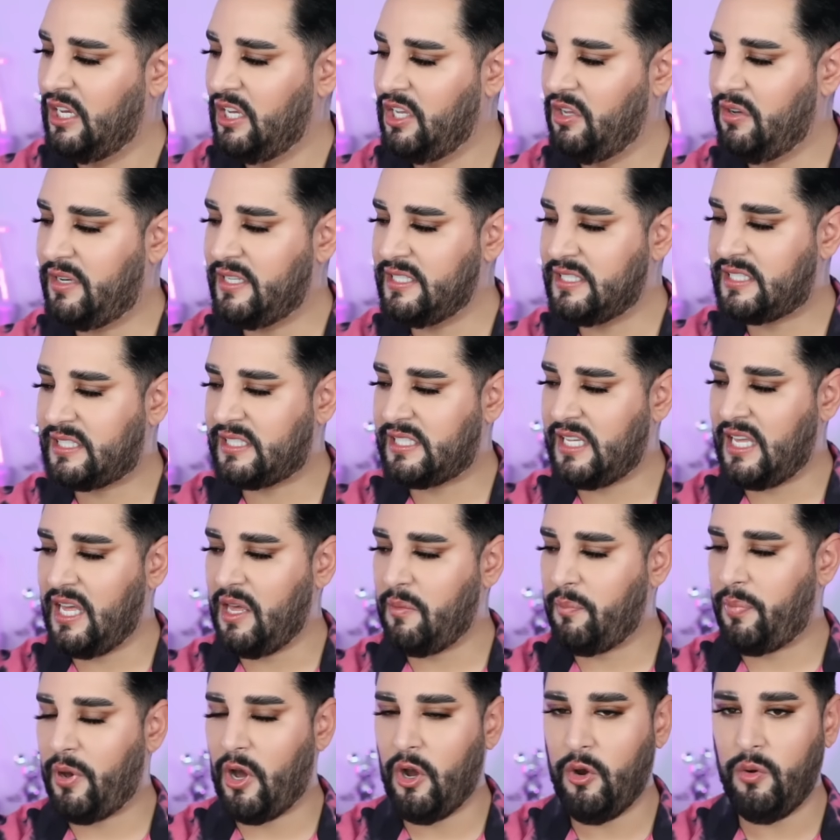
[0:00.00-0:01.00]
You can see
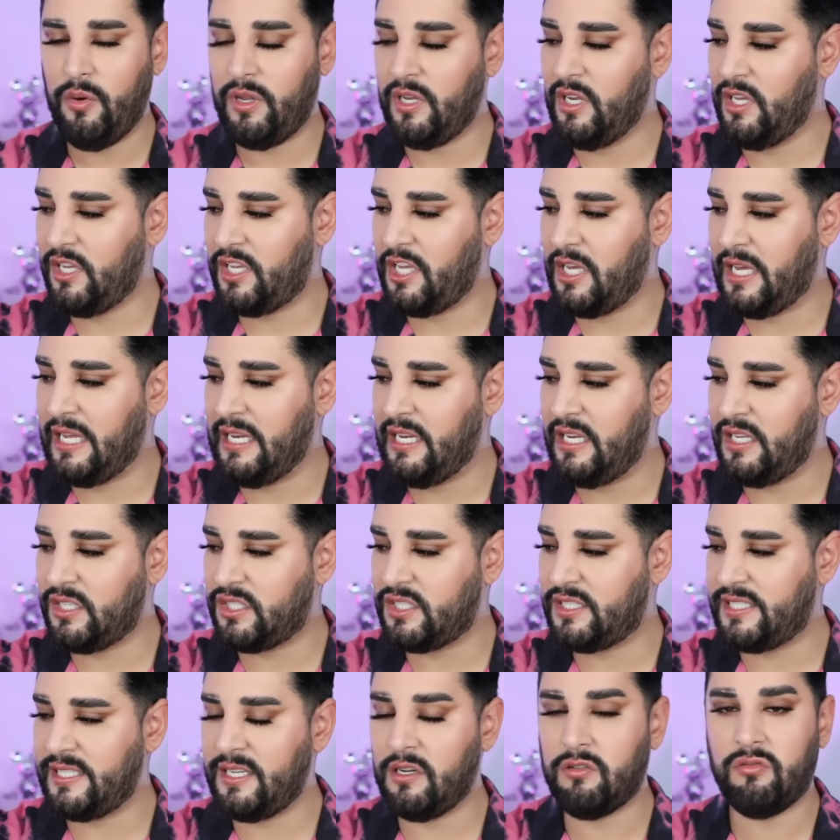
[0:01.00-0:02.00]
it poke. Look, you can literally
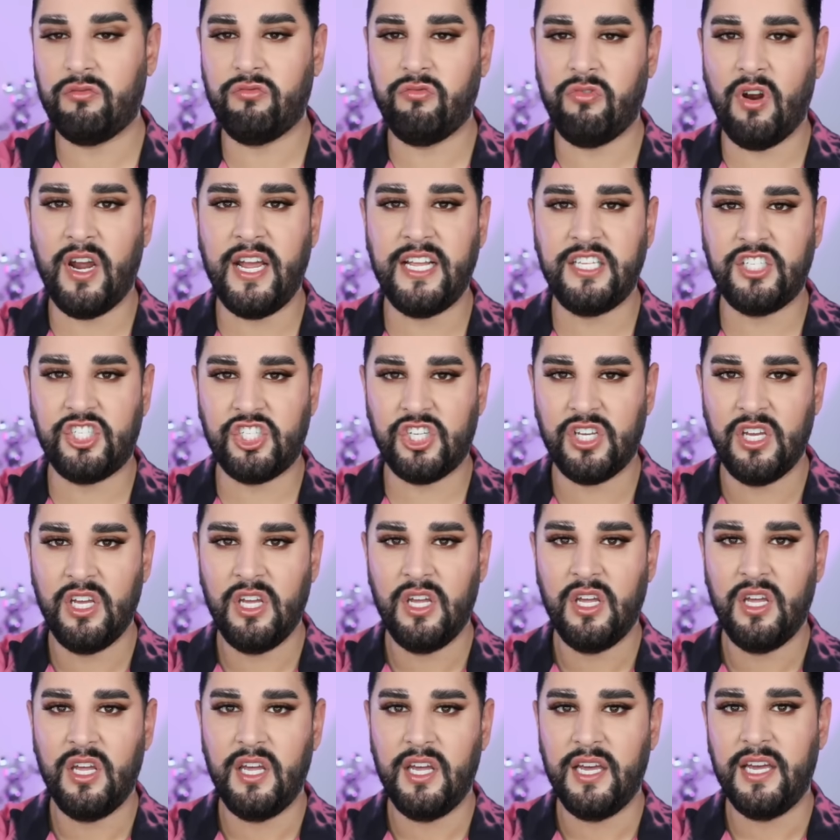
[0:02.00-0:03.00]
see a ridge.
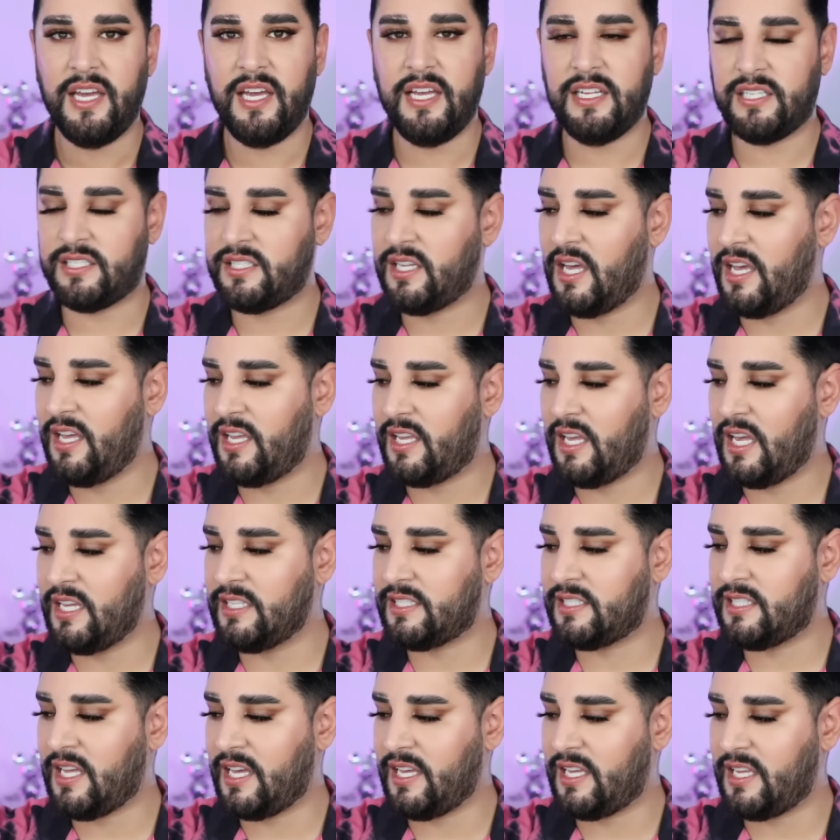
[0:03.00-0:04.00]
It's like
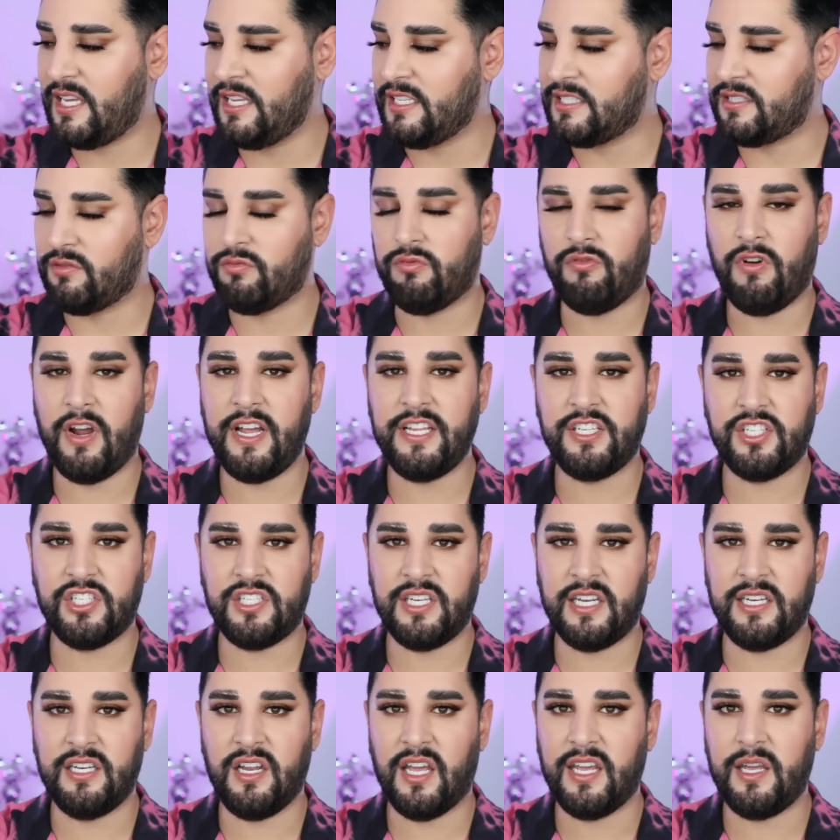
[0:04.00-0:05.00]
it's
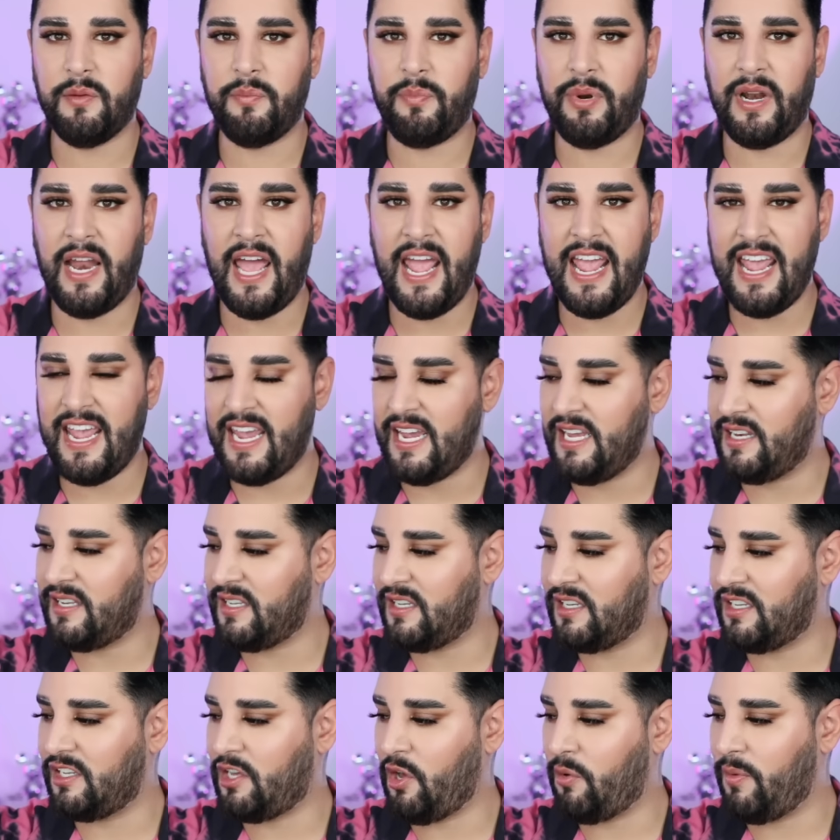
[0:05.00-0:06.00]
ridged and like a
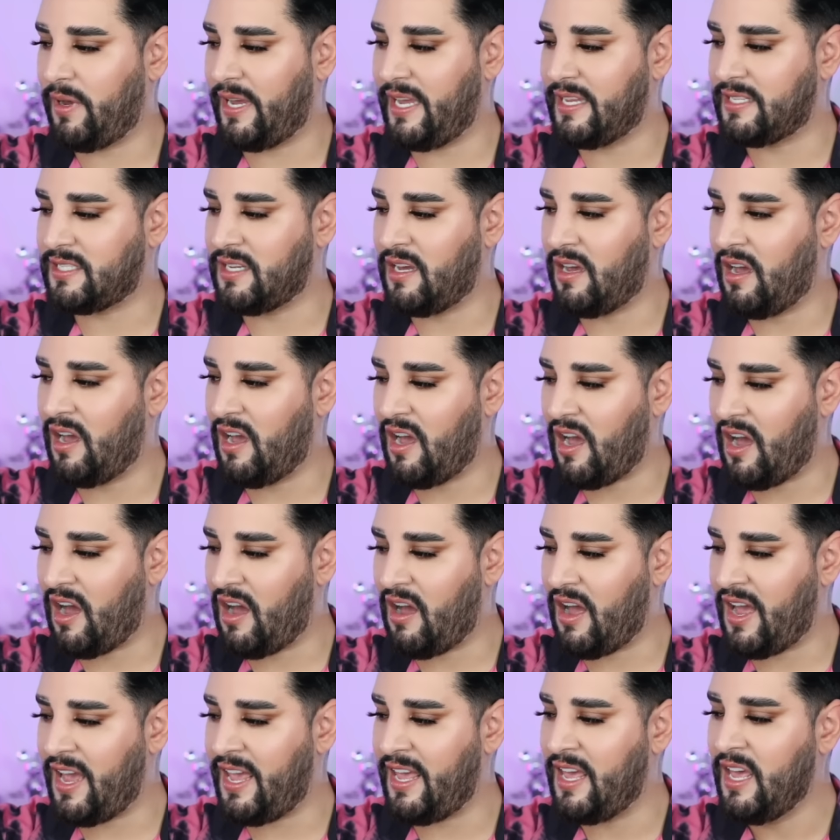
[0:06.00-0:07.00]
blade going into her
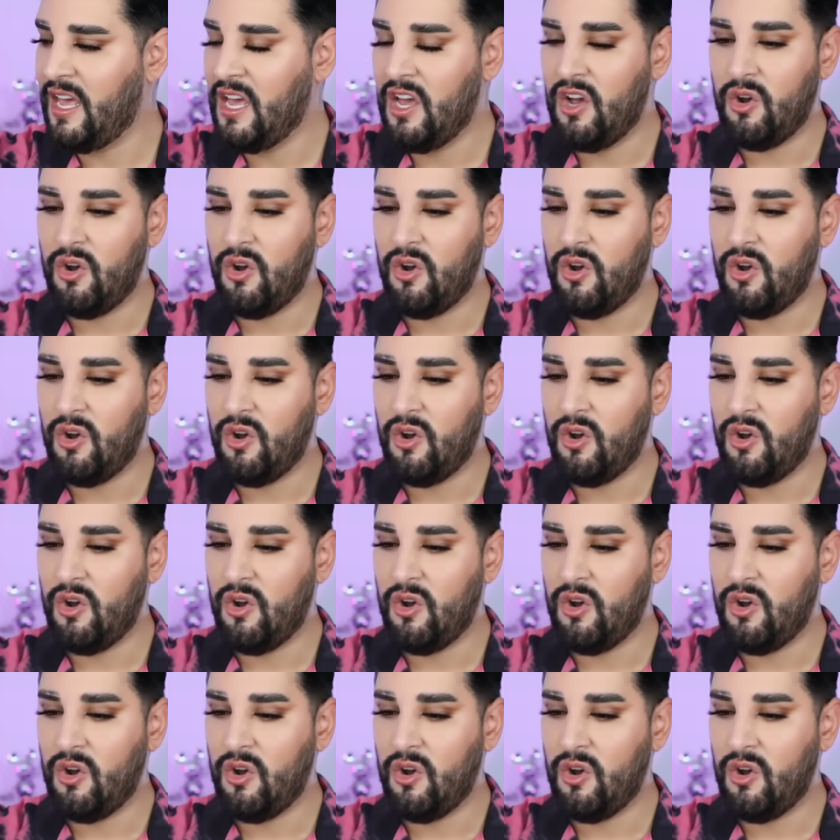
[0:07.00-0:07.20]
eye.